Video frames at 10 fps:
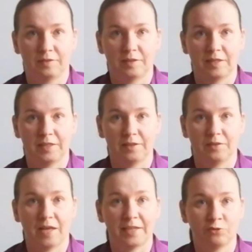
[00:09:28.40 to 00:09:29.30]
They
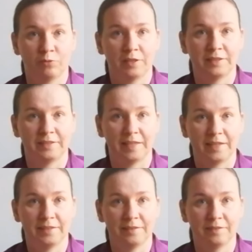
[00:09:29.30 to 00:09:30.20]
actually
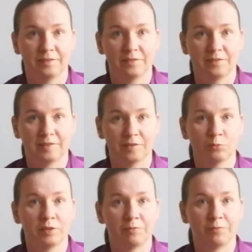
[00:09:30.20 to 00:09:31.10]
then
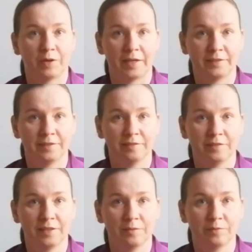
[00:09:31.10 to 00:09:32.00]
doesn't really find their
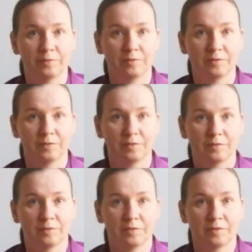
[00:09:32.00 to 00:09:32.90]
self.
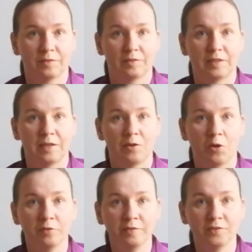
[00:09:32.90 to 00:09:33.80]
They
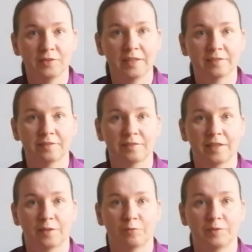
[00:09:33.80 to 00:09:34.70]
lost their
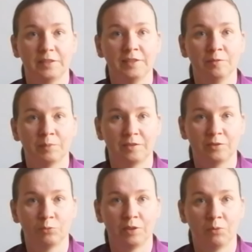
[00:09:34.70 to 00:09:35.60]
self in the
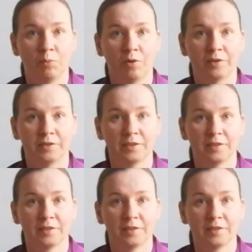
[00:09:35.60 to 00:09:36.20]
material world.